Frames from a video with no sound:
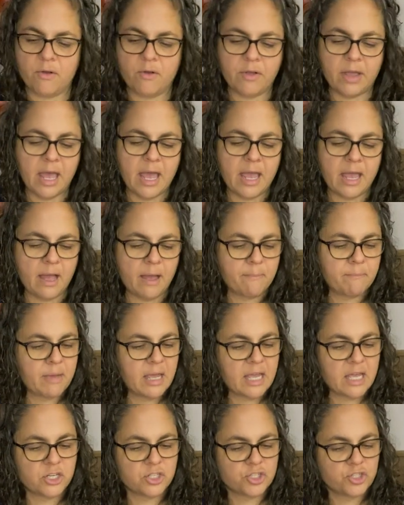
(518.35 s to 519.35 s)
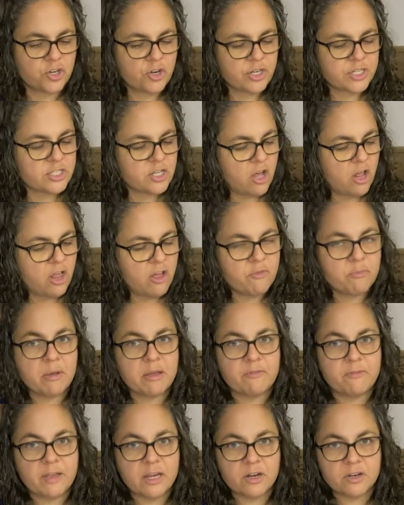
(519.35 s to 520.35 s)
Okay, I'm making sure it's all off my
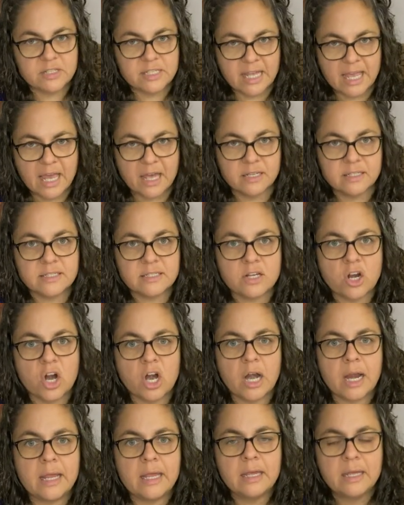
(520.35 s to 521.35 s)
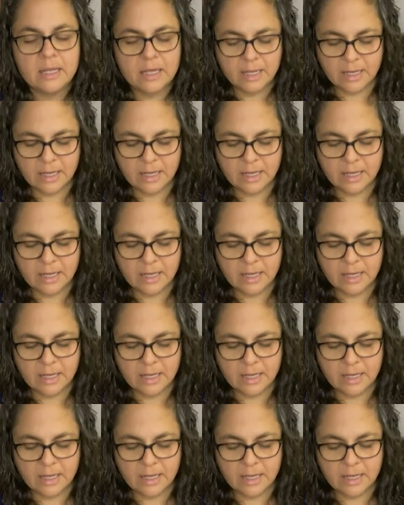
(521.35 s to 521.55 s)
fingers again, sorry.